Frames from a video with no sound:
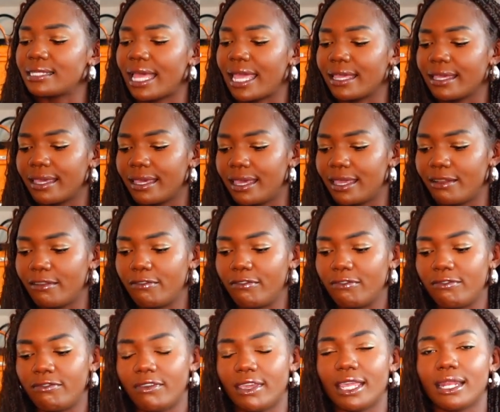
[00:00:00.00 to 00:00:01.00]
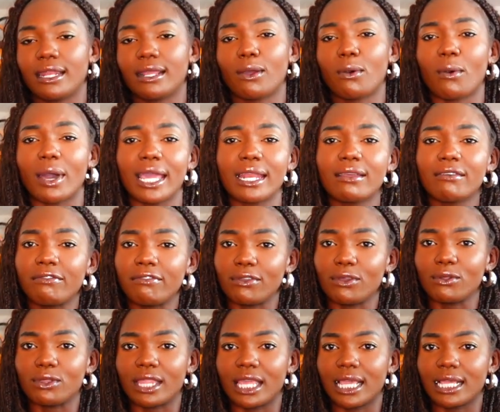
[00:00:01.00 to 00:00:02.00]
I could fit quite a
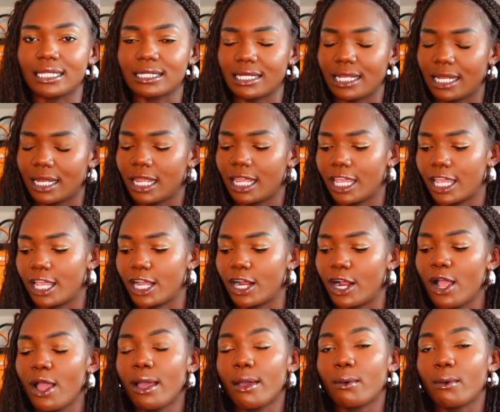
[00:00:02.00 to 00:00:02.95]
few things in here